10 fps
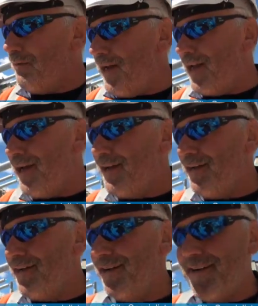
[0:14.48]
weather.
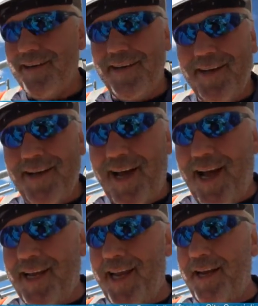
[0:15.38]

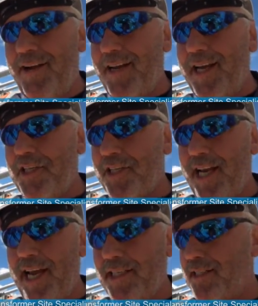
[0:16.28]
I cannot
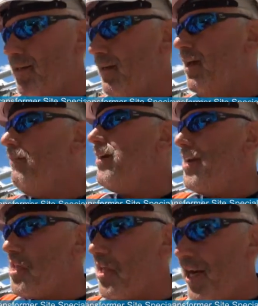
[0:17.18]
installation
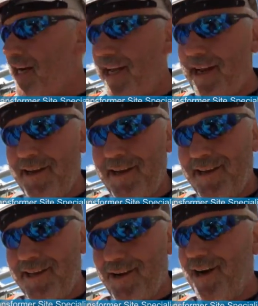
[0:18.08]
when it's raining, so